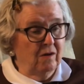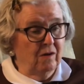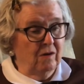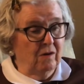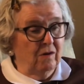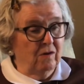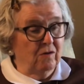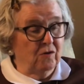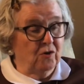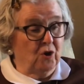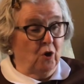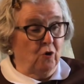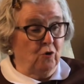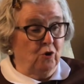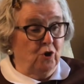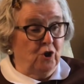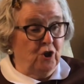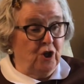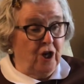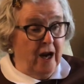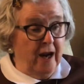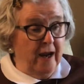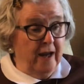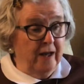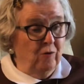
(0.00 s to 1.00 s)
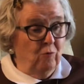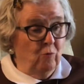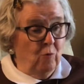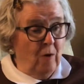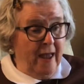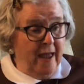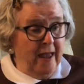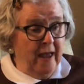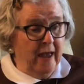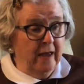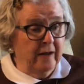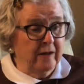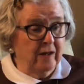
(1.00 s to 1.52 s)
So Chang
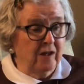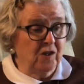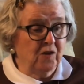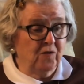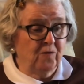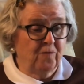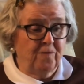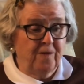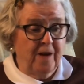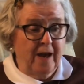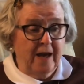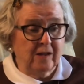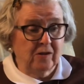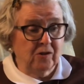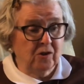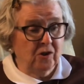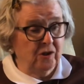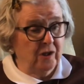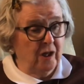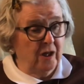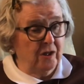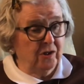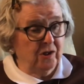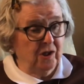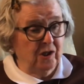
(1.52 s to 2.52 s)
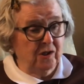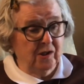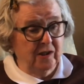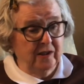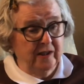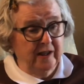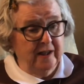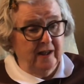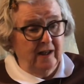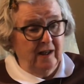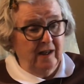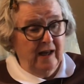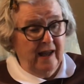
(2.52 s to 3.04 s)
ran as fast as his
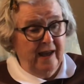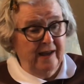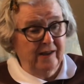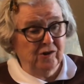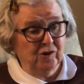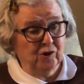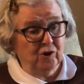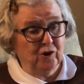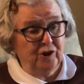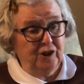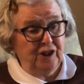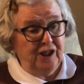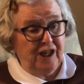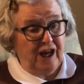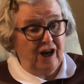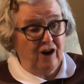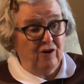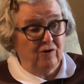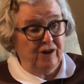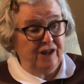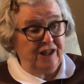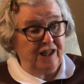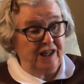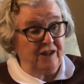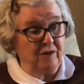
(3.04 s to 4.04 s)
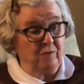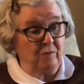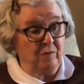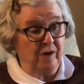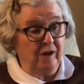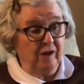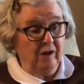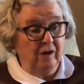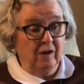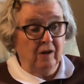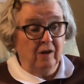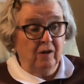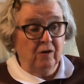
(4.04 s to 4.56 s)
little legs could carry him
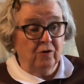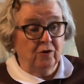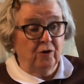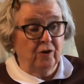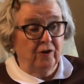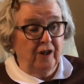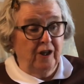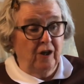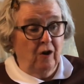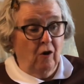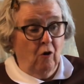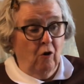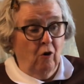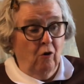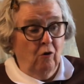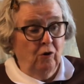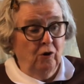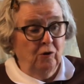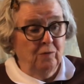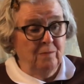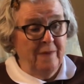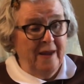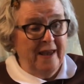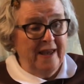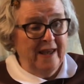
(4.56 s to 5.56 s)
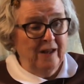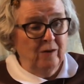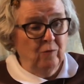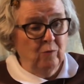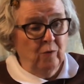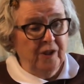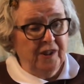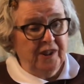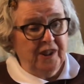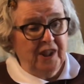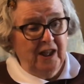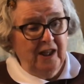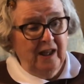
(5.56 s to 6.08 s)
to the old man
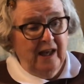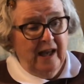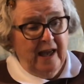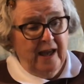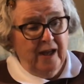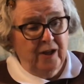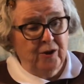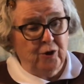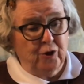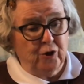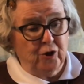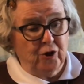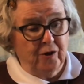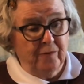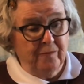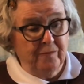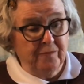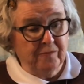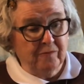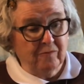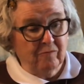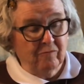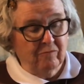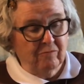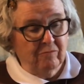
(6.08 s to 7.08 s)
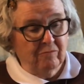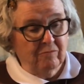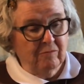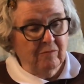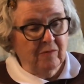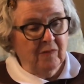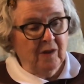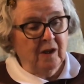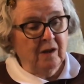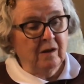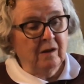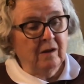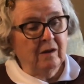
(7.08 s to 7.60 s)
with the ladder.
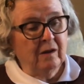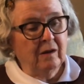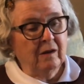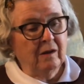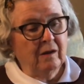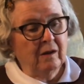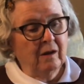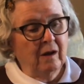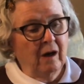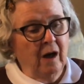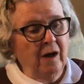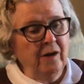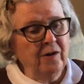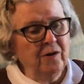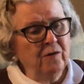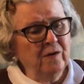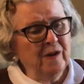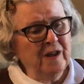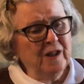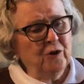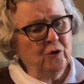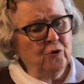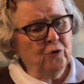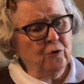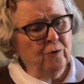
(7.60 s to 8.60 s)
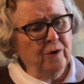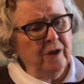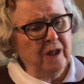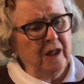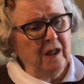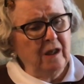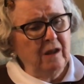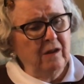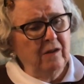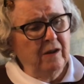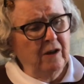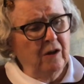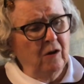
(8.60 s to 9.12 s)
Under a
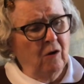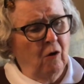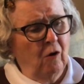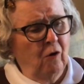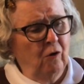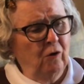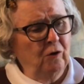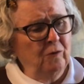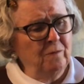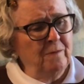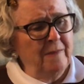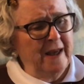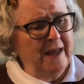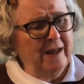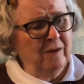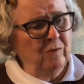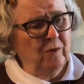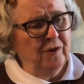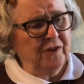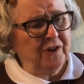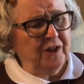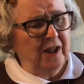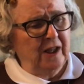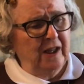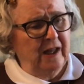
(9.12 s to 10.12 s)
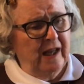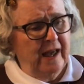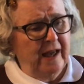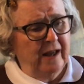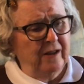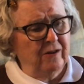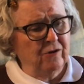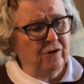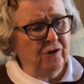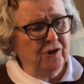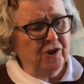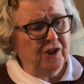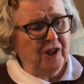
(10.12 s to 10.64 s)
tree, the old man with the
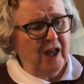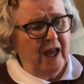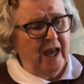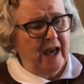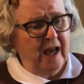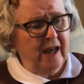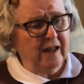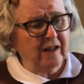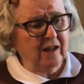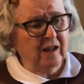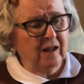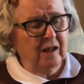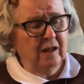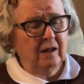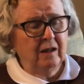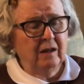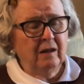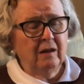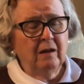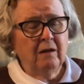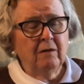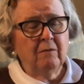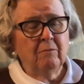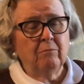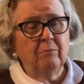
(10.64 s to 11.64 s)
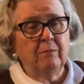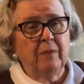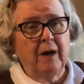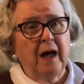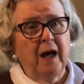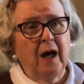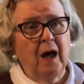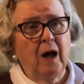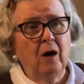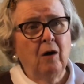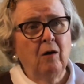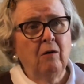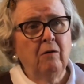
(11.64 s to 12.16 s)
ladder sat,
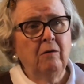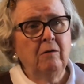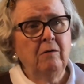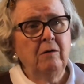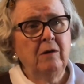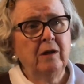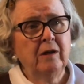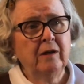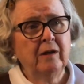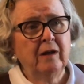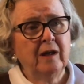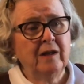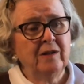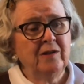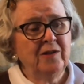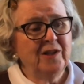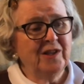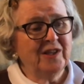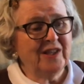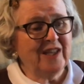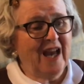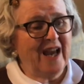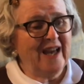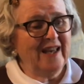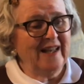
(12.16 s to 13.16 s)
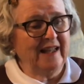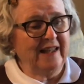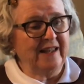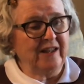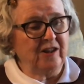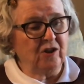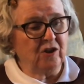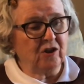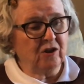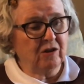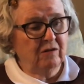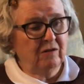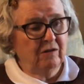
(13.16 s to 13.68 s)
bowed and
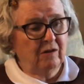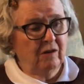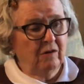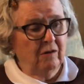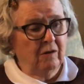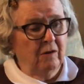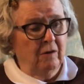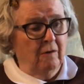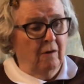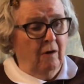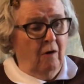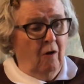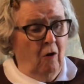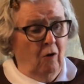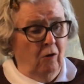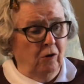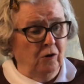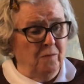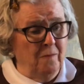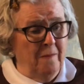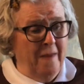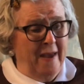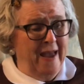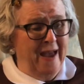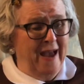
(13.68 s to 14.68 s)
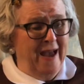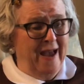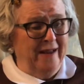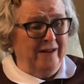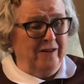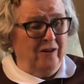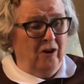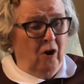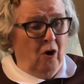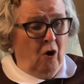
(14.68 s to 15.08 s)
silent. Old man,